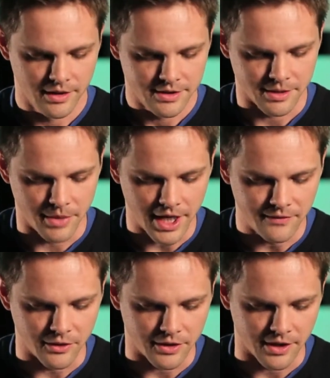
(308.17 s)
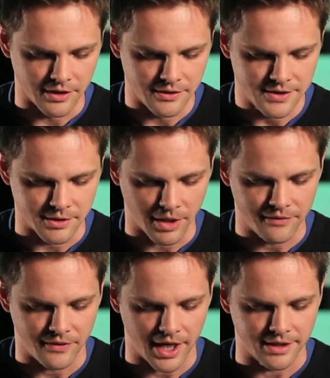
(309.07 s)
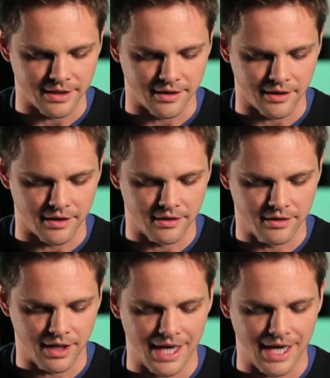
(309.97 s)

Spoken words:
Some behavioral cues, you might find that they're